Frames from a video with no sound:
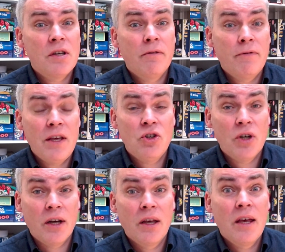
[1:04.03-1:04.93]

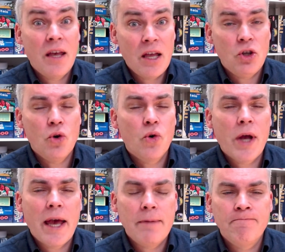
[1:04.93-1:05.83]
feature in your
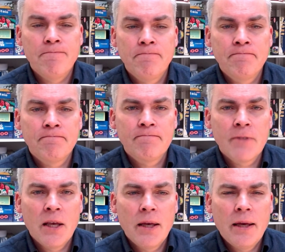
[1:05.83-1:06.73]
game?
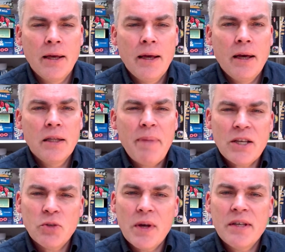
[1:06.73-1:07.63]
The best
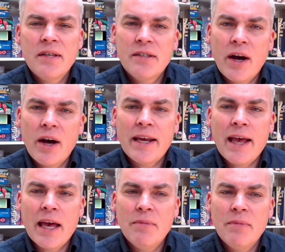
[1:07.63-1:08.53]
way to design a
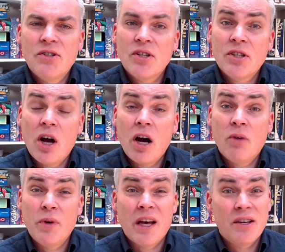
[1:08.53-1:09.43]
game is to start with
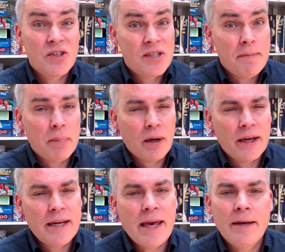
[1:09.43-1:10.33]
a simple
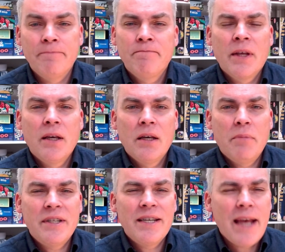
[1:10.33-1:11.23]
idea. But
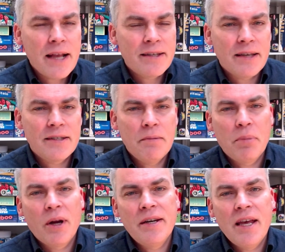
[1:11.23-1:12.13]
to get to that simple
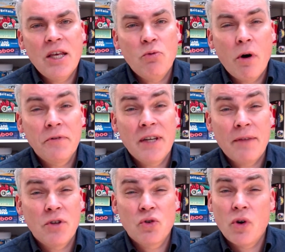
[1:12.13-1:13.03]
idea, you often have to
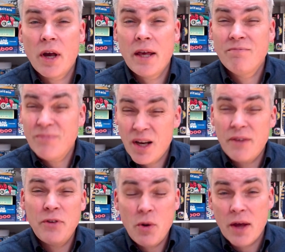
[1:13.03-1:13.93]
try a
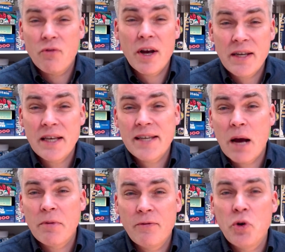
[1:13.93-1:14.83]
few other ideas out
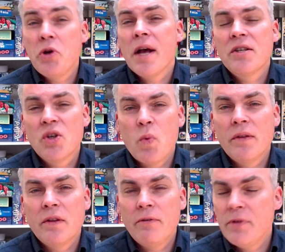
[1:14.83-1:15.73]
before you get to the one
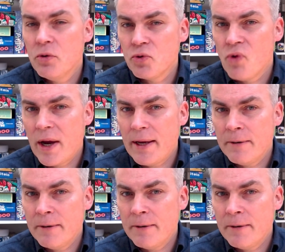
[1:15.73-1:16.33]
that feels right.